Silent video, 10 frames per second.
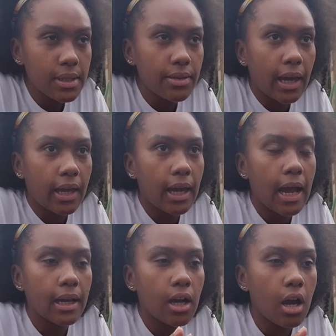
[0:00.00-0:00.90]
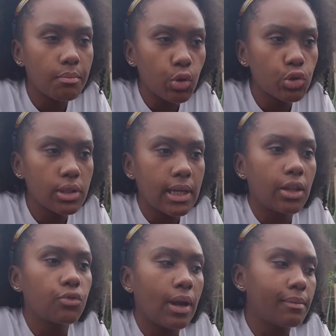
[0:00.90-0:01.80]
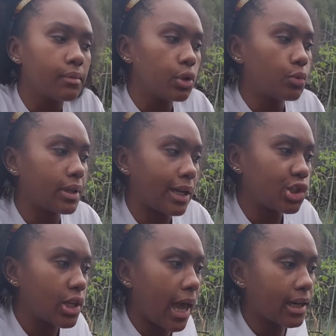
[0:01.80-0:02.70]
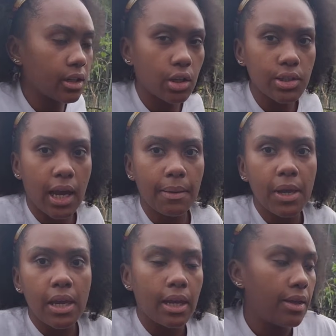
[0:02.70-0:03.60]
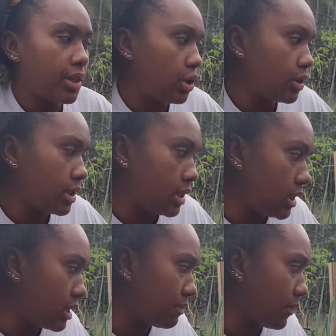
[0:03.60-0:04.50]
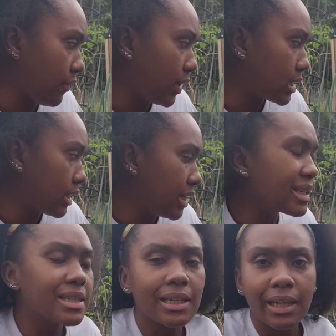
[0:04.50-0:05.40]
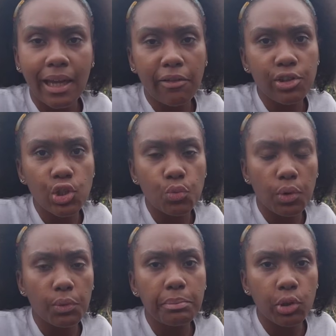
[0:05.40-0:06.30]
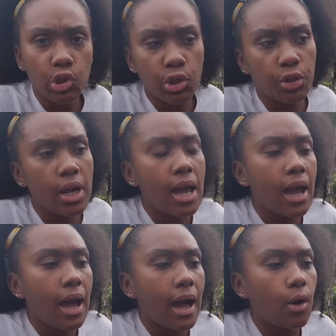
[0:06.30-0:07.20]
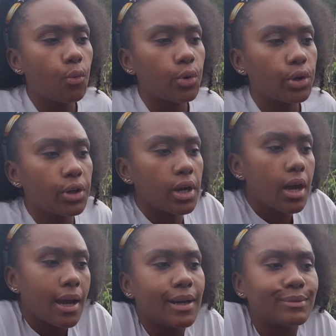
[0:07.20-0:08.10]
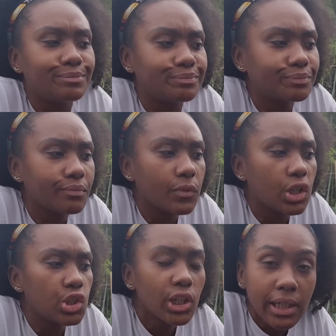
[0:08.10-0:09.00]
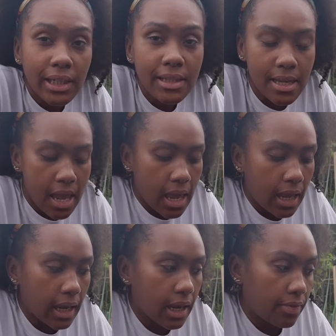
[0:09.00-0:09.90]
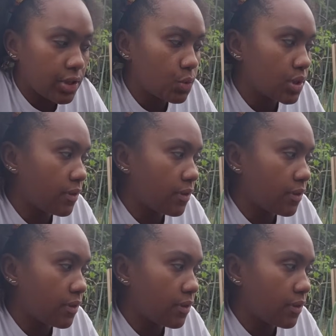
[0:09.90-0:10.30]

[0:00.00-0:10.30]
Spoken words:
that had composted down the rabbit manure, and I just added it on top. And then you can see some fuzzy things sticking out. This is where we butchered our chickens, and this was the